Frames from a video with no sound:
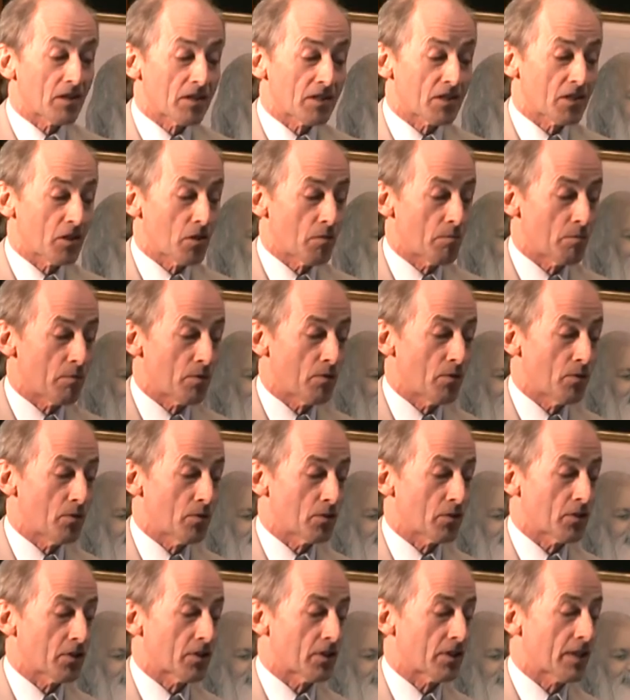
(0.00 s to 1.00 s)
to
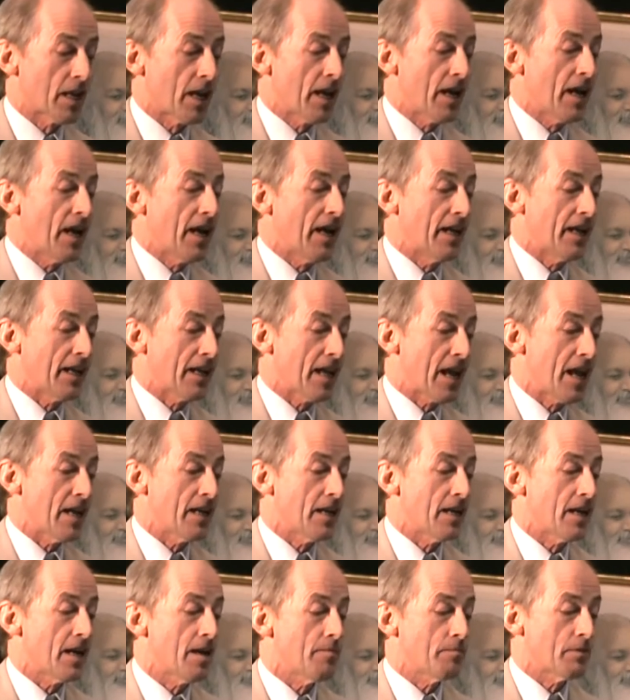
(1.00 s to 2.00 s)
osteoporosis, and again
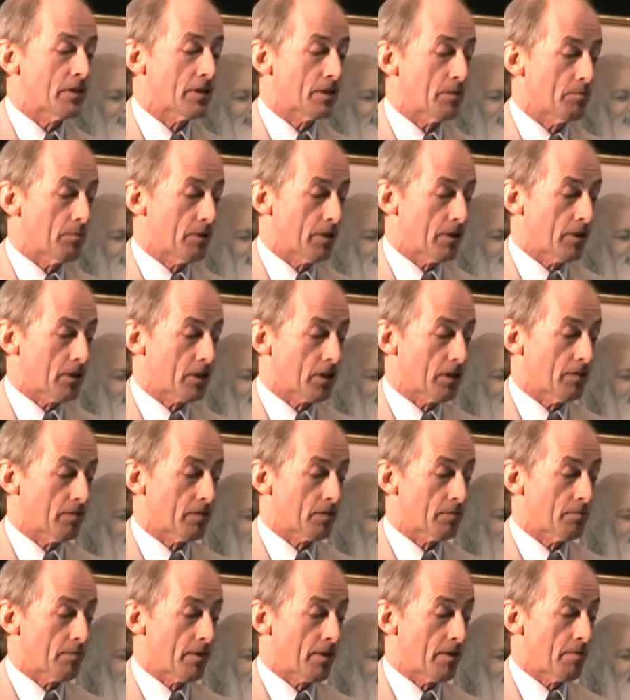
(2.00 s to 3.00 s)
inhibits the production of
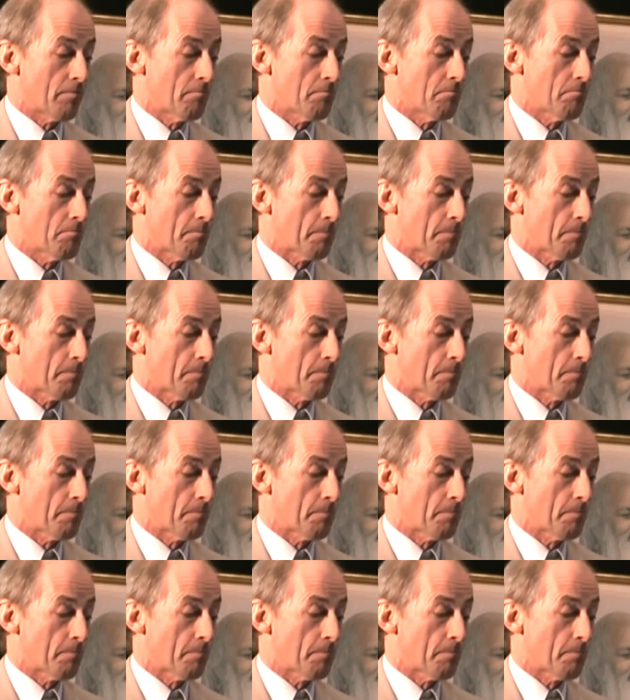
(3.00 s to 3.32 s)
sperm.